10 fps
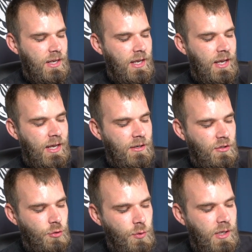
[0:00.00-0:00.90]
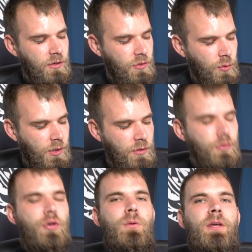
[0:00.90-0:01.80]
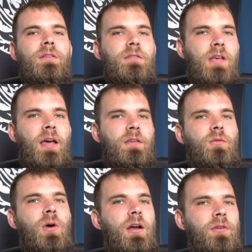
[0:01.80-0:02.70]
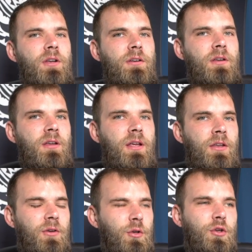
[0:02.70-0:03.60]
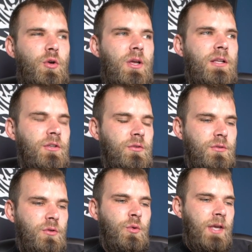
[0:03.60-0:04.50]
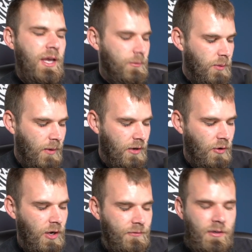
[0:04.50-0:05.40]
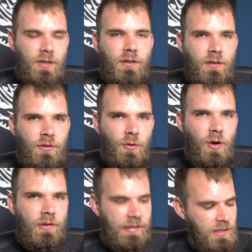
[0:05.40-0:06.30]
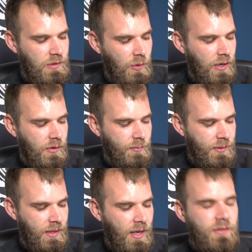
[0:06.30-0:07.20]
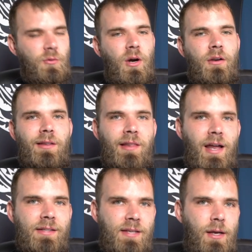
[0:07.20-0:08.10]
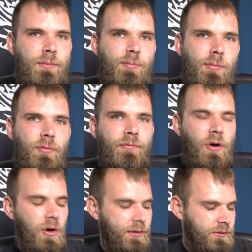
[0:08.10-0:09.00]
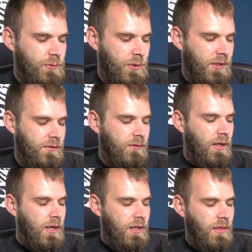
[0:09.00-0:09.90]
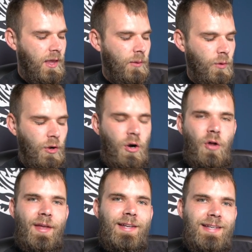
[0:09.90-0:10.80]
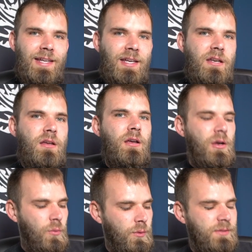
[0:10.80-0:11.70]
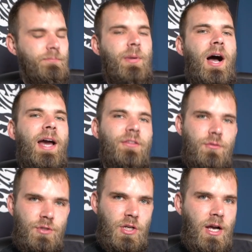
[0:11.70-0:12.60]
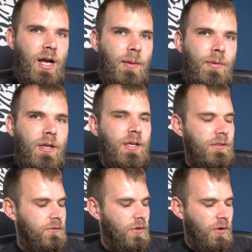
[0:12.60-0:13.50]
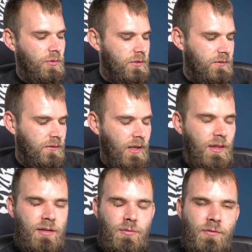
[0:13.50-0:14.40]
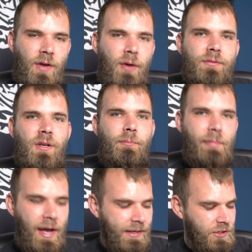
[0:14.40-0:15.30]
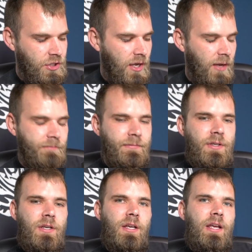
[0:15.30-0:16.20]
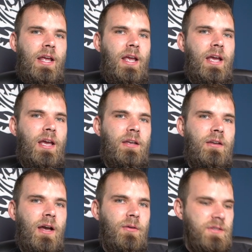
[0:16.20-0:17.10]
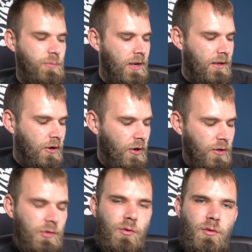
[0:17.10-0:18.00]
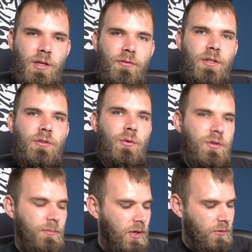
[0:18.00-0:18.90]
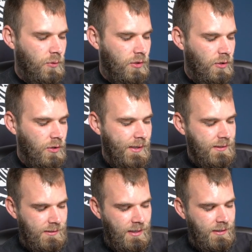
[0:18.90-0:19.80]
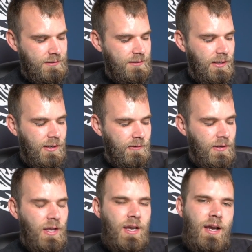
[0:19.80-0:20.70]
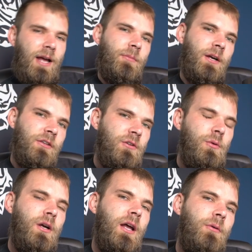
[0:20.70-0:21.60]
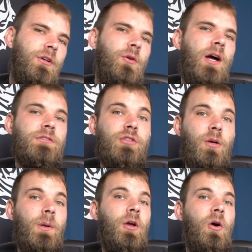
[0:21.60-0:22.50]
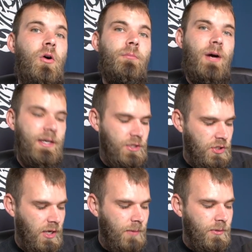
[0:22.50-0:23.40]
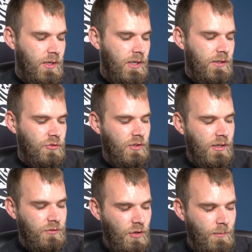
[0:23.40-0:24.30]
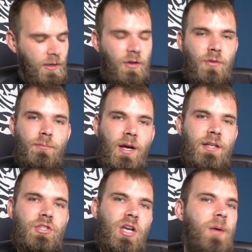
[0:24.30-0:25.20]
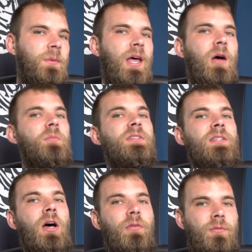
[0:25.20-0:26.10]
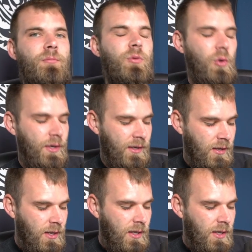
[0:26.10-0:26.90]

And you can do this S quadrant and you can do it and you can be better off than you are in the E quadrant. But the S quadrant, a lot of times people fall into this thing where all they did was buy their job. So say like if I was in a body shop and I was spraying cars for a living, doing the mud work, all that kind of stuff, and I'm like, you know what, I want to go out and start my own body shop. So then I start my own body shop and now I'm self-employed.